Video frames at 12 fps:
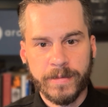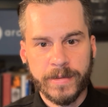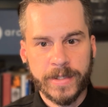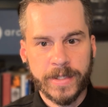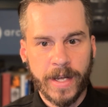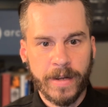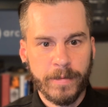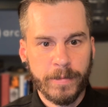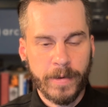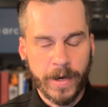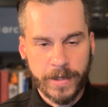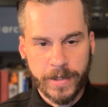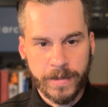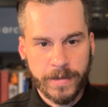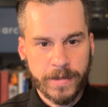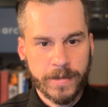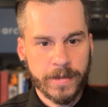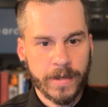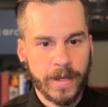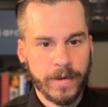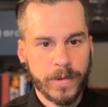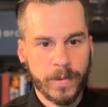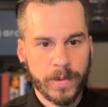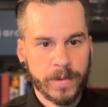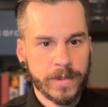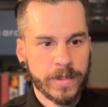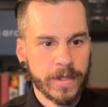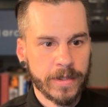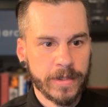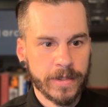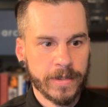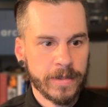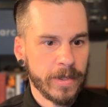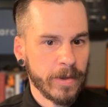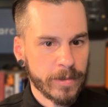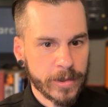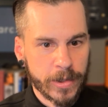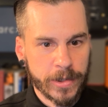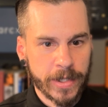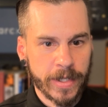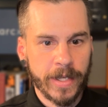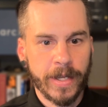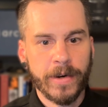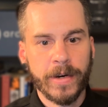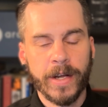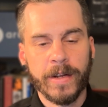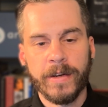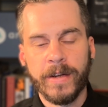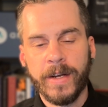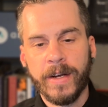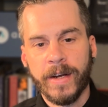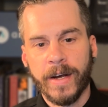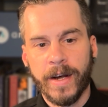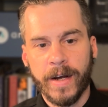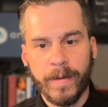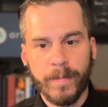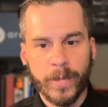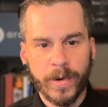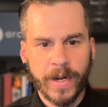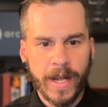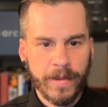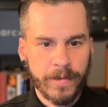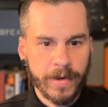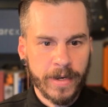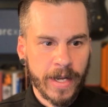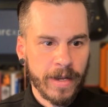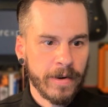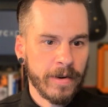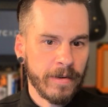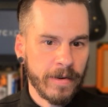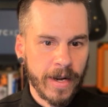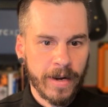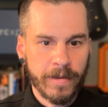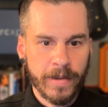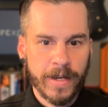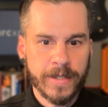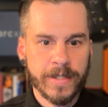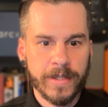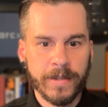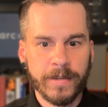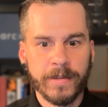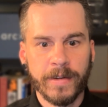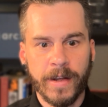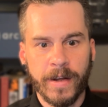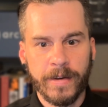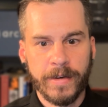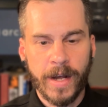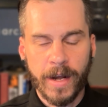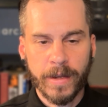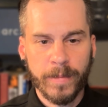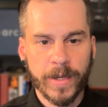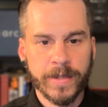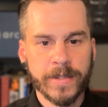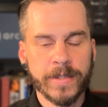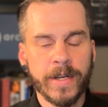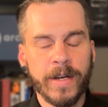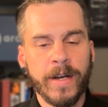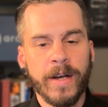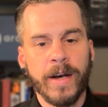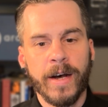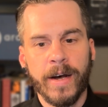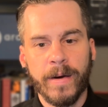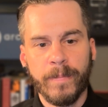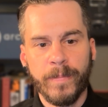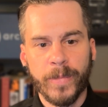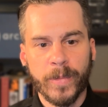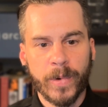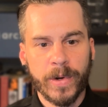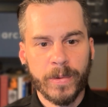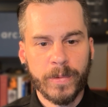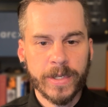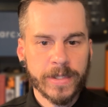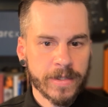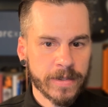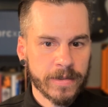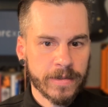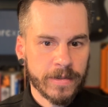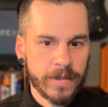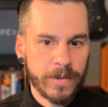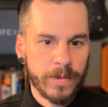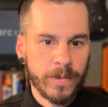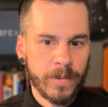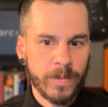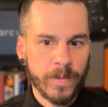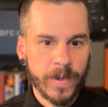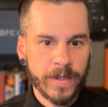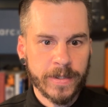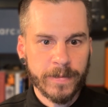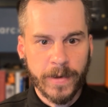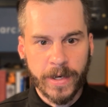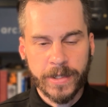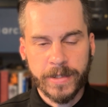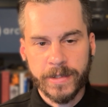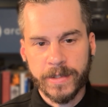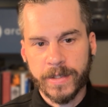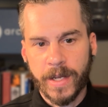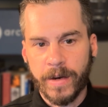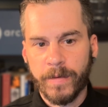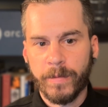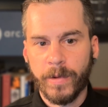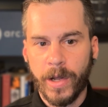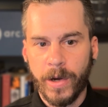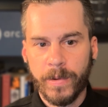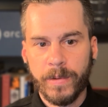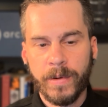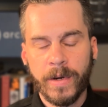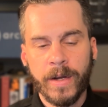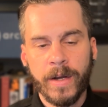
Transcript: set functions and tools, such as, you know, searching the internet, or gathering data, analyzing documents, where the risk to its functions is kind of low.